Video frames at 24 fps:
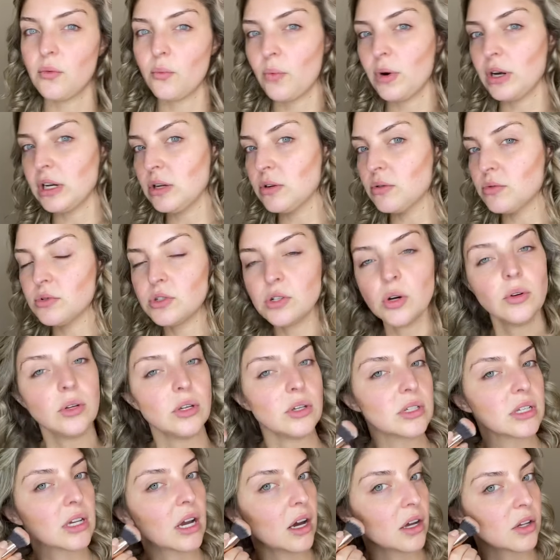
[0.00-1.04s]
when you don't
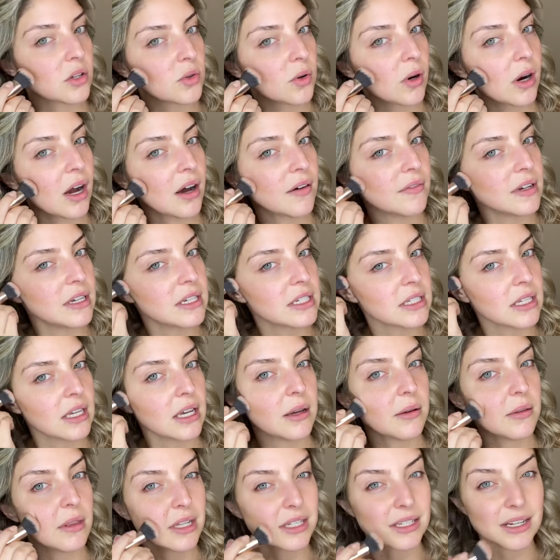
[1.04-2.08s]
use a contour. Obviously,
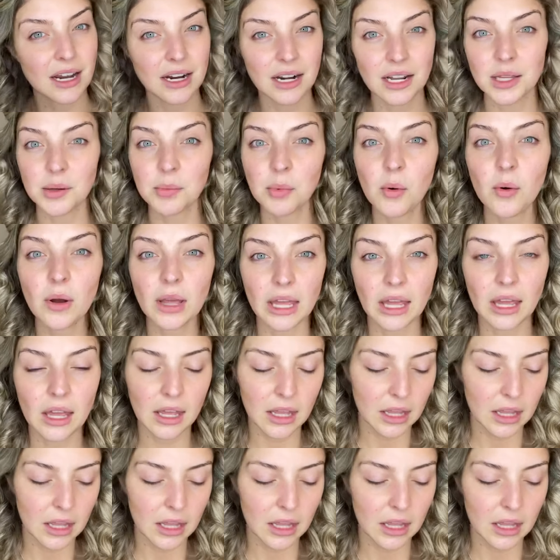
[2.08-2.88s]
that's kind of the point.